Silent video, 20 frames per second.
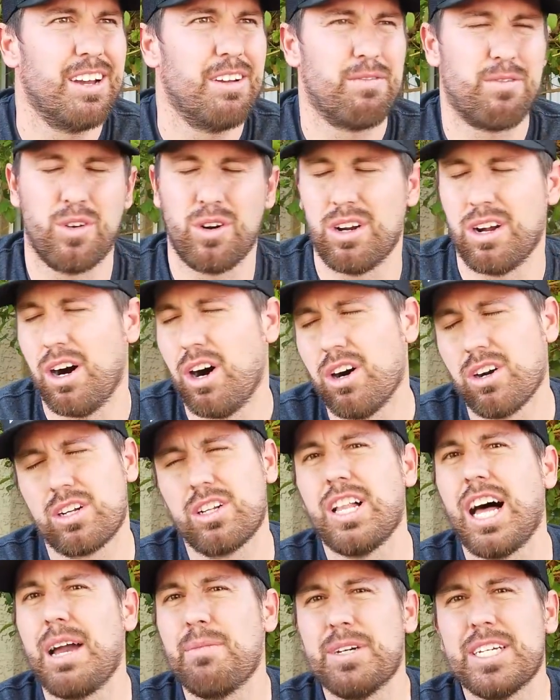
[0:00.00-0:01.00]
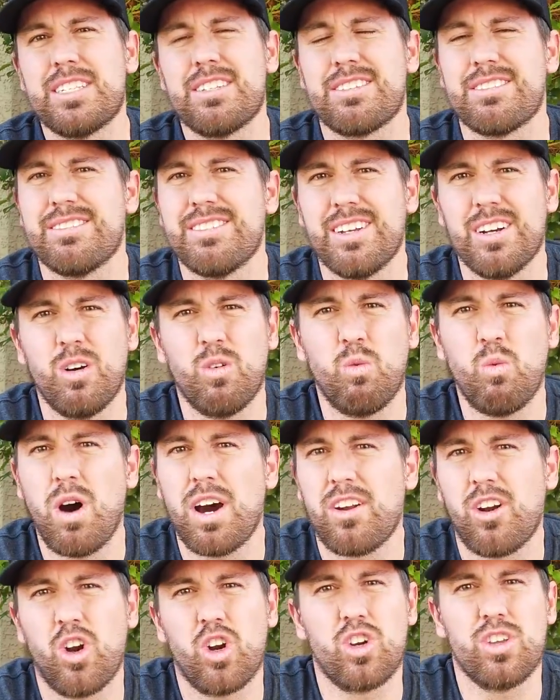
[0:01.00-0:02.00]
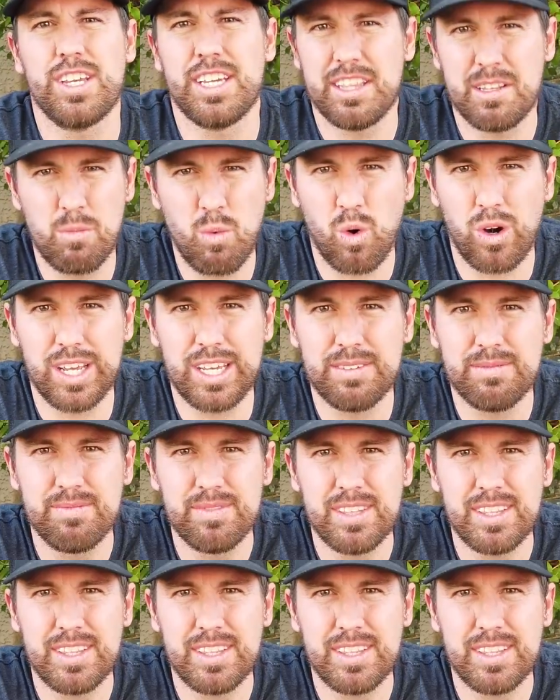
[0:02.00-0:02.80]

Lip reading: for all climates, water early in the morning.